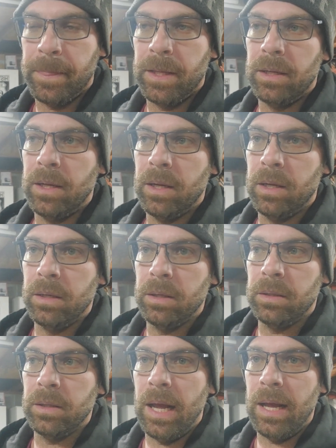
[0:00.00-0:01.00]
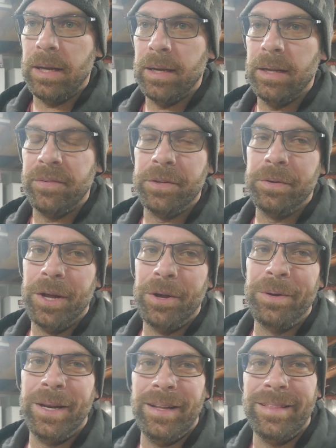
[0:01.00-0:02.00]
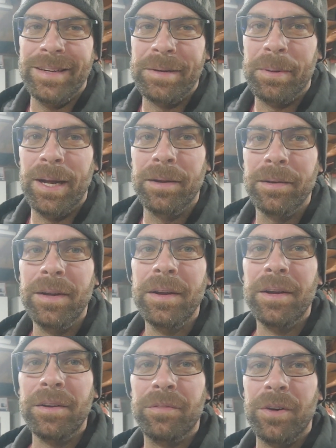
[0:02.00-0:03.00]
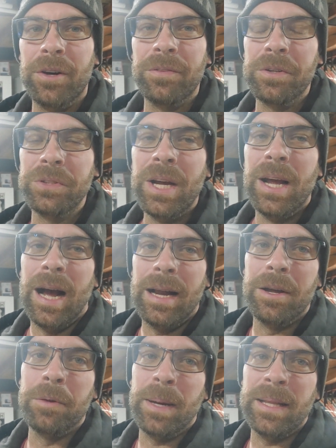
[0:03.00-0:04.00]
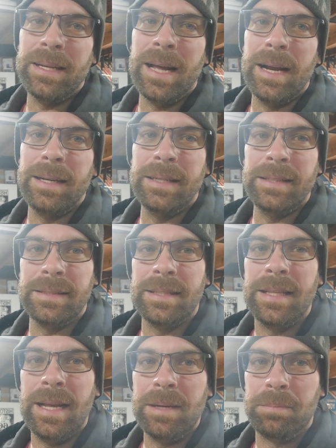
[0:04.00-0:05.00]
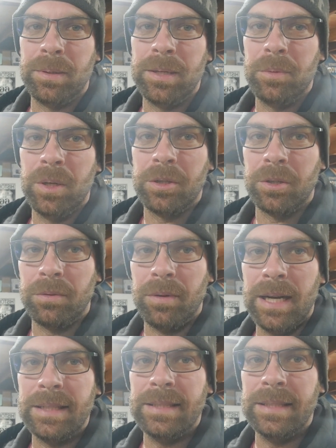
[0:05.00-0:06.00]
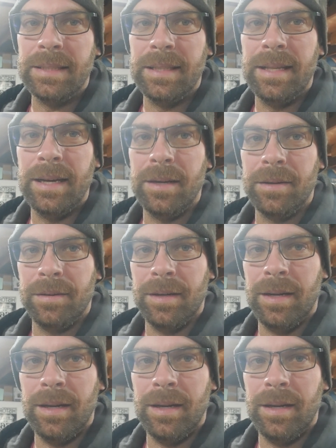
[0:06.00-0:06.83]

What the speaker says: And if you know anything about Volvos, I know by the 90s they had pretty well corrected their